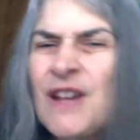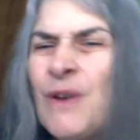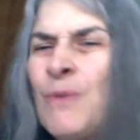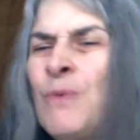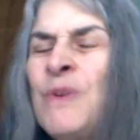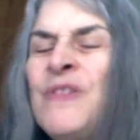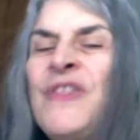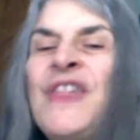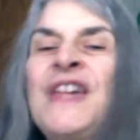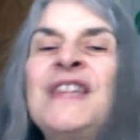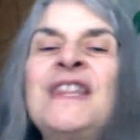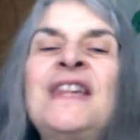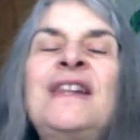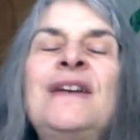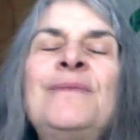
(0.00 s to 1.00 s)
One thing
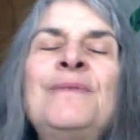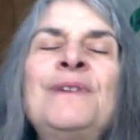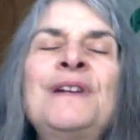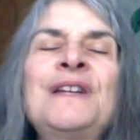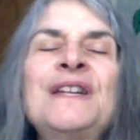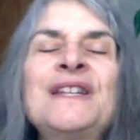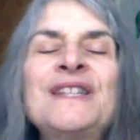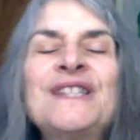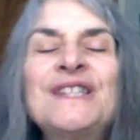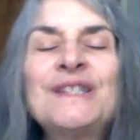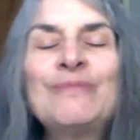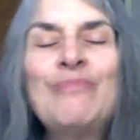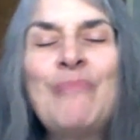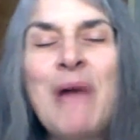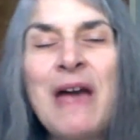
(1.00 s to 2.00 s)
that I want to
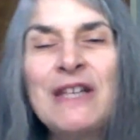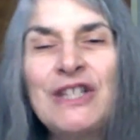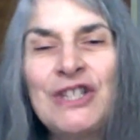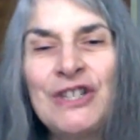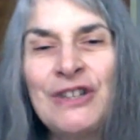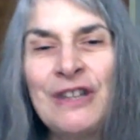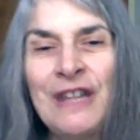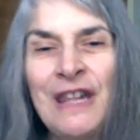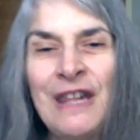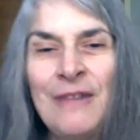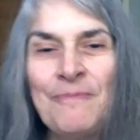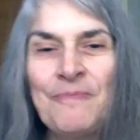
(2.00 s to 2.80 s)
especially